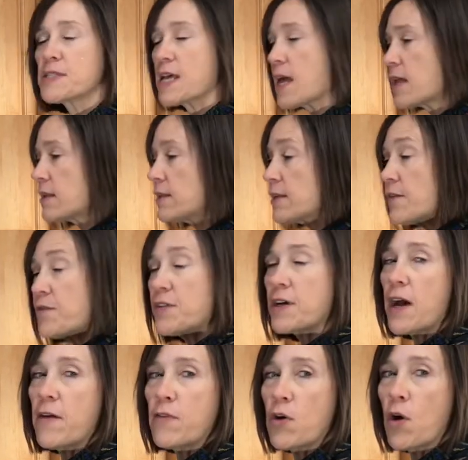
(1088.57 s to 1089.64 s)
and lift the
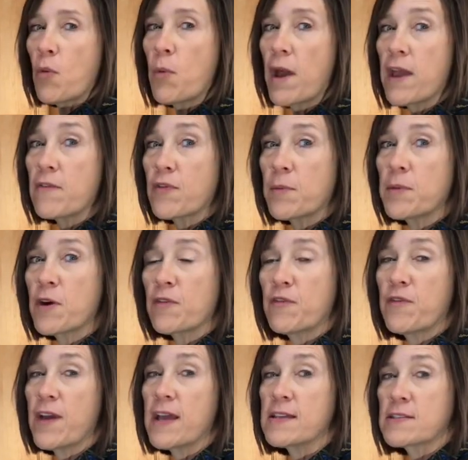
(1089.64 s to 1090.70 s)
cover away from your
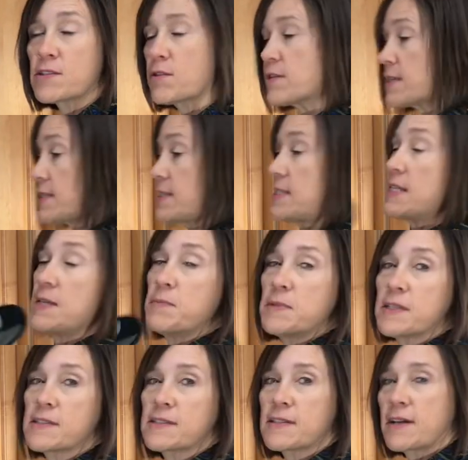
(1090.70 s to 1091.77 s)
face so the steam
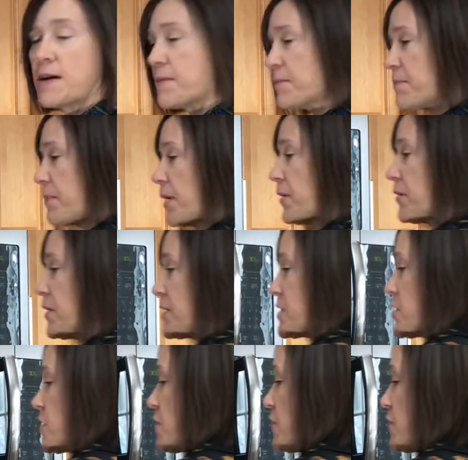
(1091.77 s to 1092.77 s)
doesn't come barreling to your